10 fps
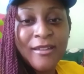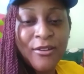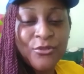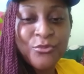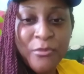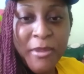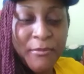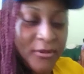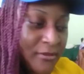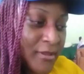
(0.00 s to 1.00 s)
I could
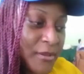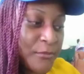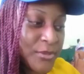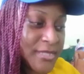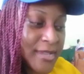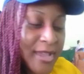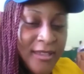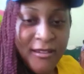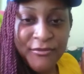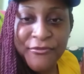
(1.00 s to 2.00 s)
remember, but
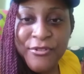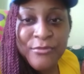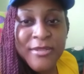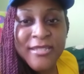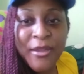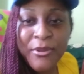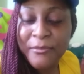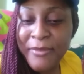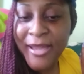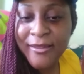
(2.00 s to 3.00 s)
I confirmed it. I
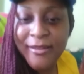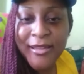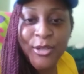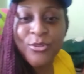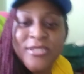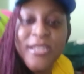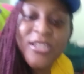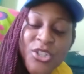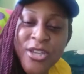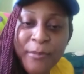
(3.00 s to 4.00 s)
went back and looked
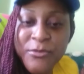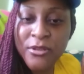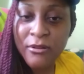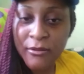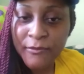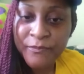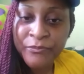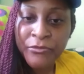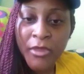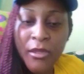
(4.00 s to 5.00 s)
in chapter
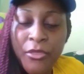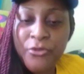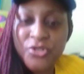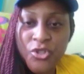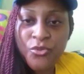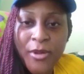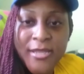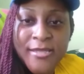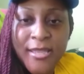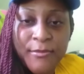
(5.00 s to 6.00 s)
32,
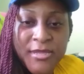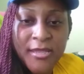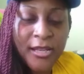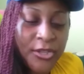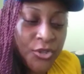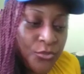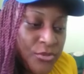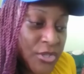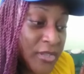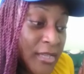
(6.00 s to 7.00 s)
and his name is
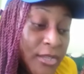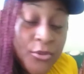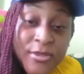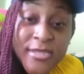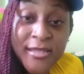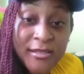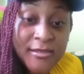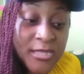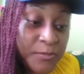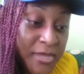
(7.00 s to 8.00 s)
Elihu. So Elihu is
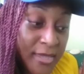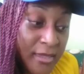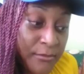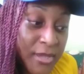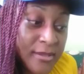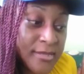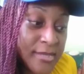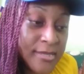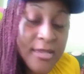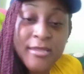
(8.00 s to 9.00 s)
still speaking because
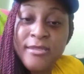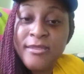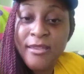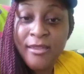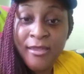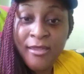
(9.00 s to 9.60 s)
he says,